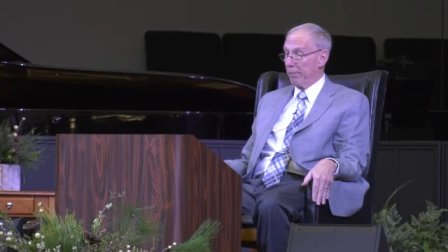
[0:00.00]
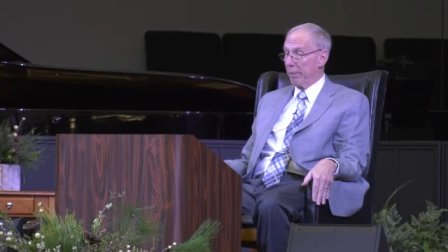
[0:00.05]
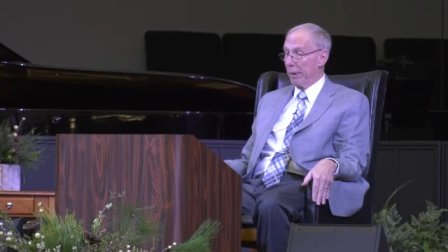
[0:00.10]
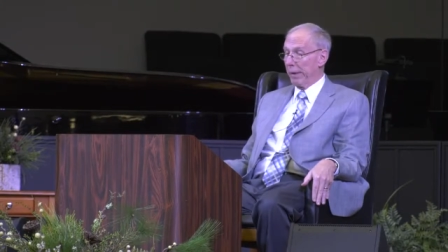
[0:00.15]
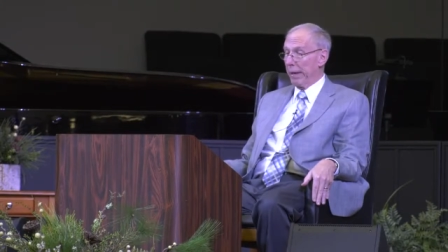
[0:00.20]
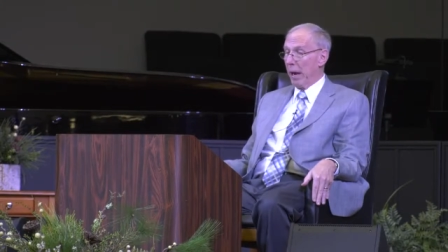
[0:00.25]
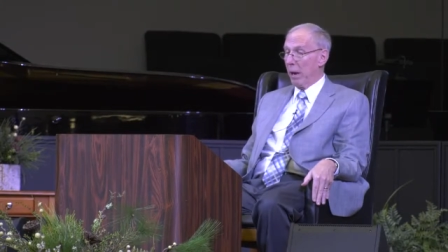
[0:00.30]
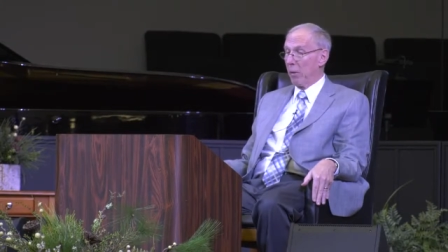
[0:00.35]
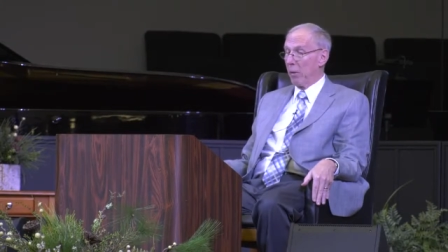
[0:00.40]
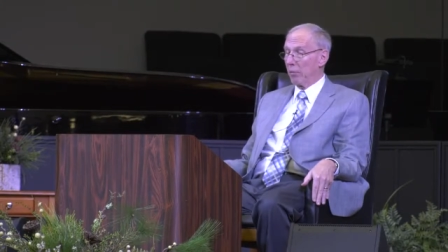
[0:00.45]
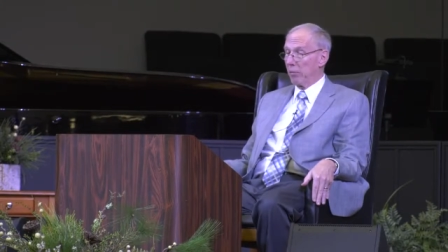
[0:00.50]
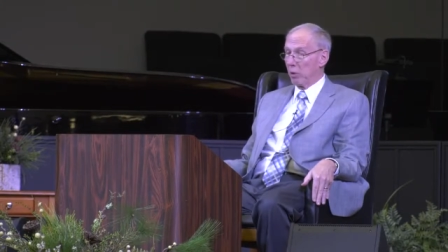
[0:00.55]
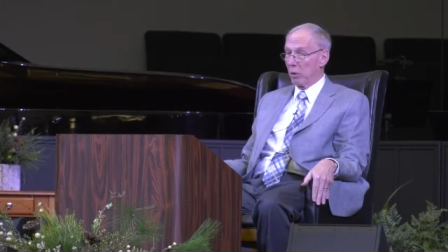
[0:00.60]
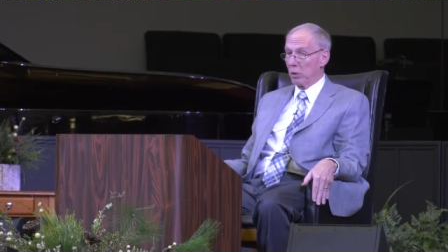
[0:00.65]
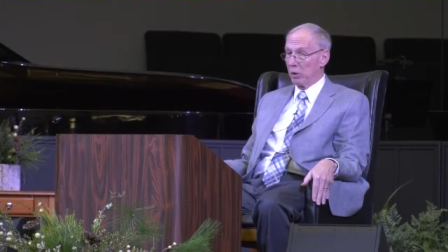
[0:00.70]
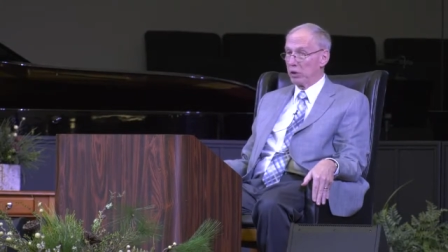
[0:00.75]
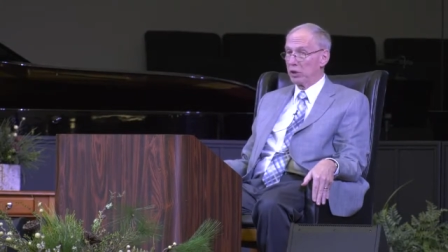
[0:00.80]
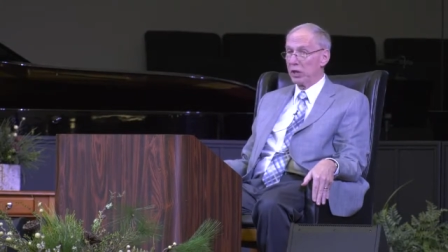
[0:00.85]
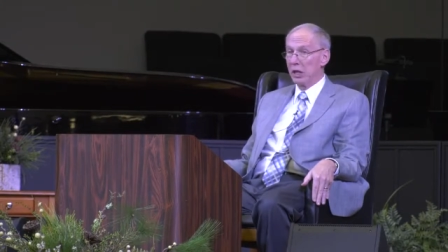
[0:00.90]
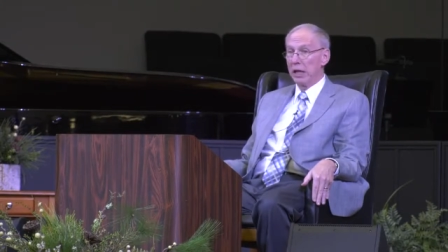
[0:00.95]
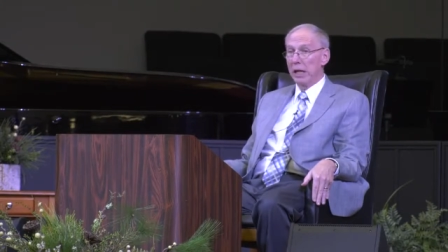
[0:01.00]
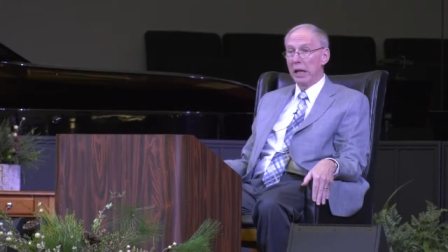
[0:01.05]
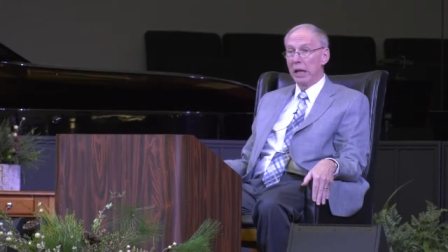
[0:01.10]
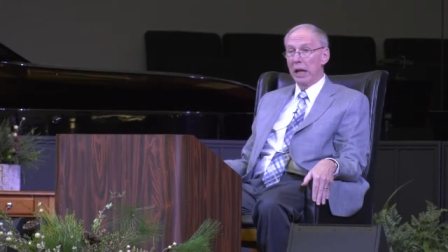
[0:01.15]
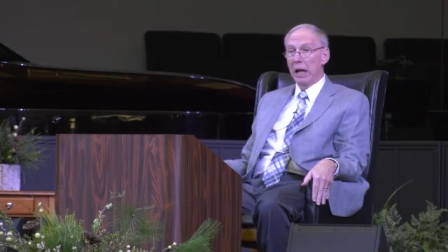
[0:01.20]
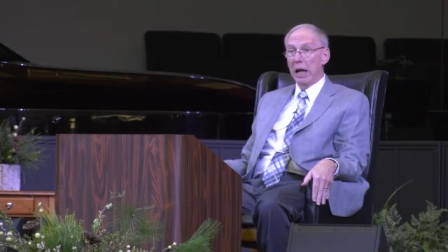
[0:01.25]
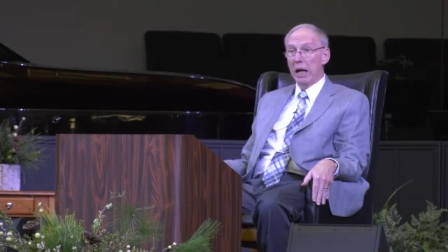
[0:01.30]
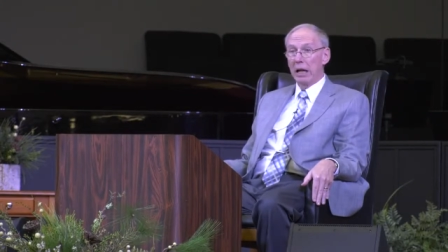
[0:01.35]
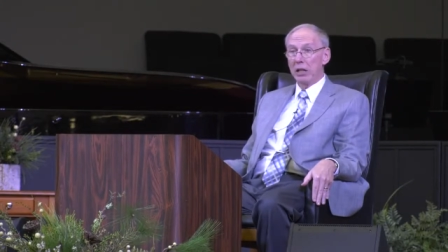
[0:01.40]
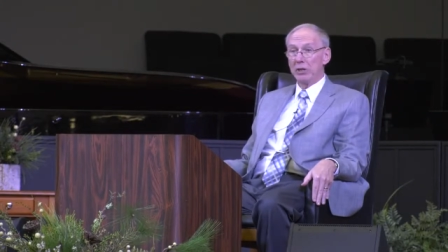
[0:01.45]
But now, of course,
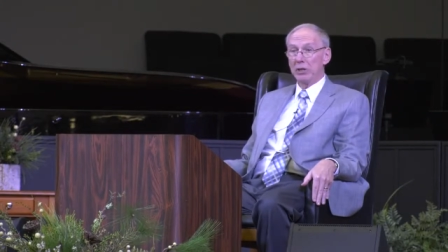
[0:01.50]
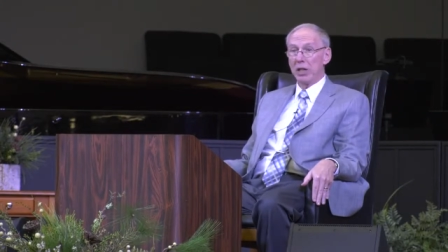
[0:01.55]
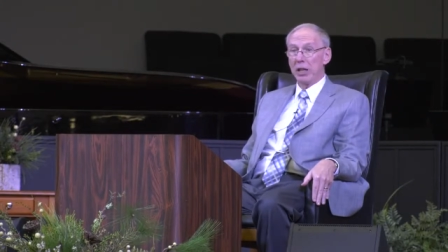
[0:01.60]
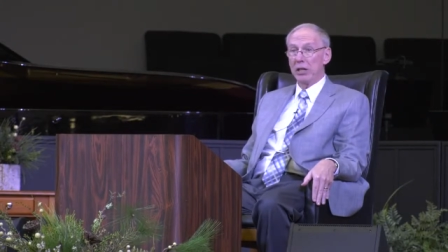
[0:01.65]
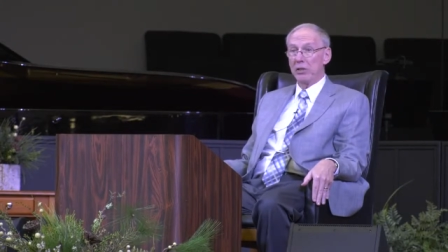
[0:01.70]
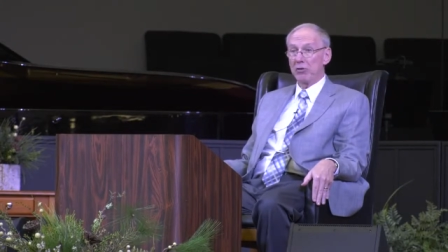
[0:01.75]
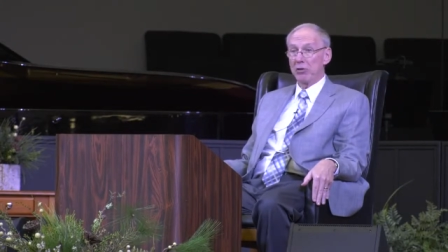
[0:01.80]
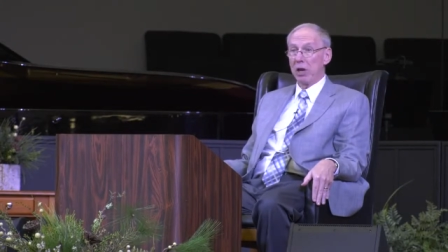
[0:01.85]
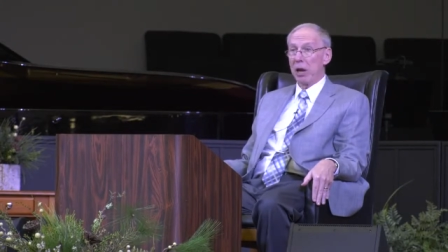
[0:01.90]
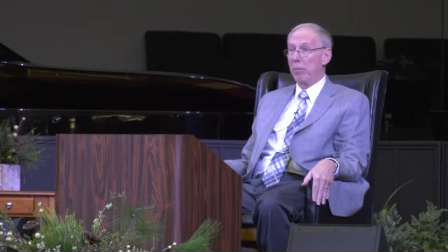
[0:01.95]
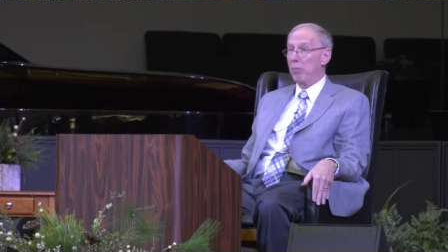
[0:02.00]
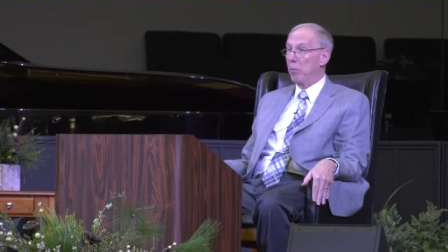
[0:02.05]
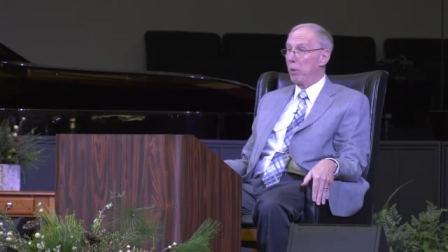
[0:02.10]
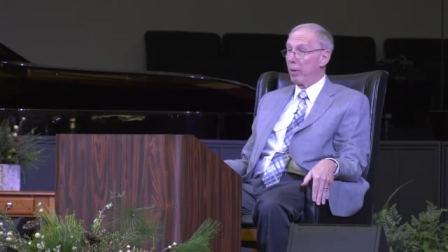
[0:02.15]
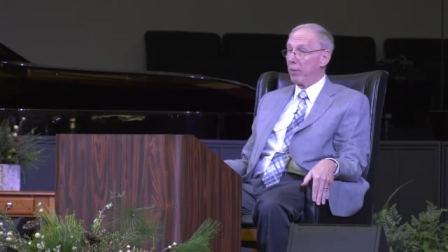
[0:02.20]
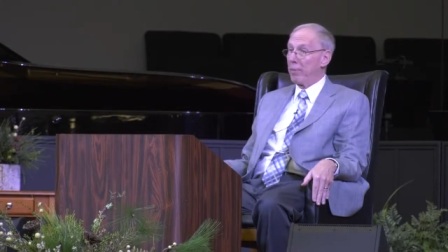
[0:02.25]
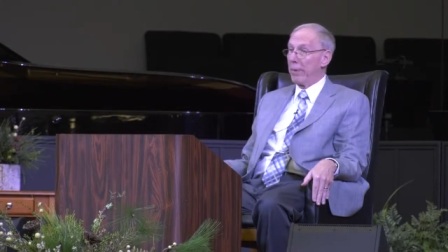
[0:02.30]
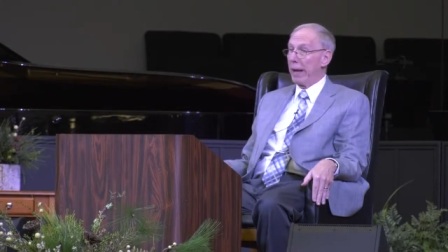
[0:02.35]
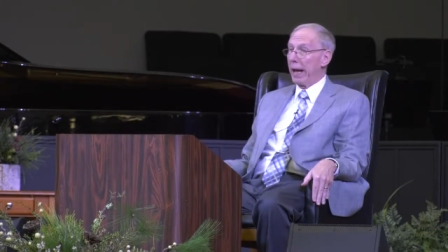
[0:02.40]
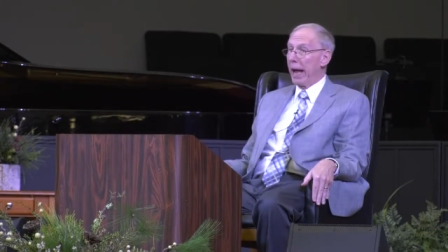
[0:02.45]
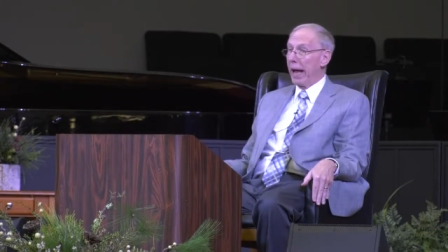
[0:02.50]
uh, she has come with me.